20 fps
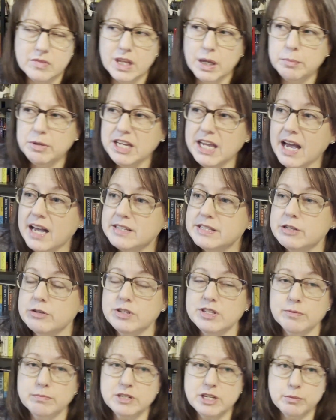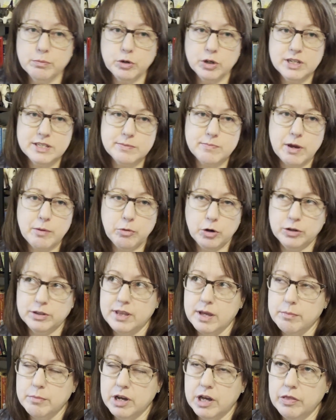yeah, so September is my
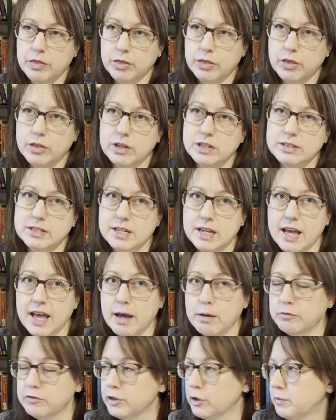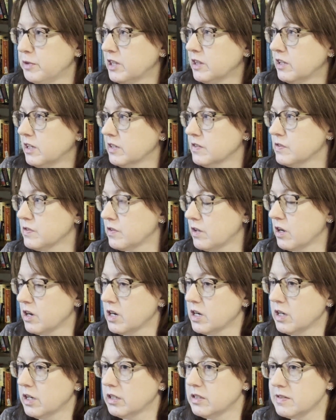birthday month. Today I'm filming this
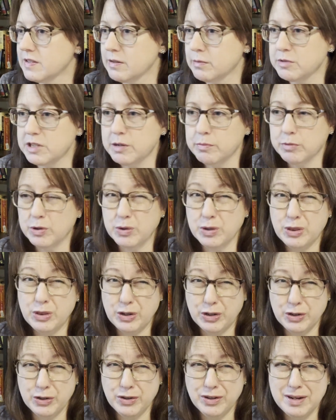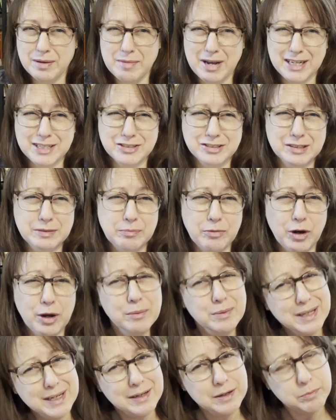on September 3rd. I'm actually
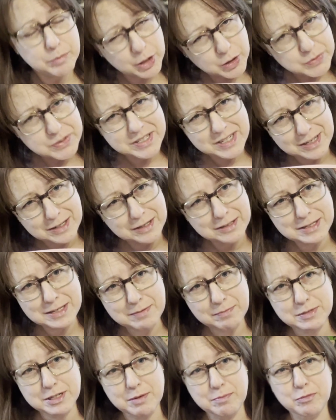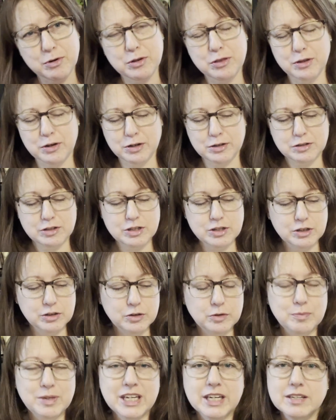probably going to post it on September 3rd too,
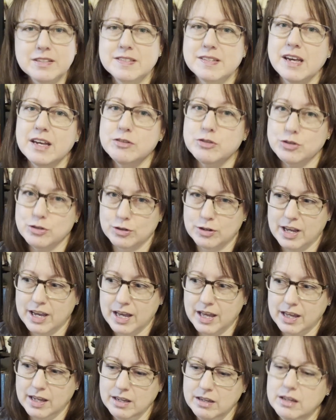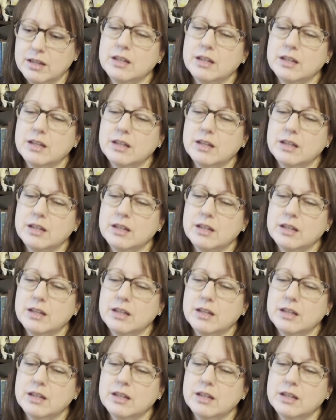because yesterday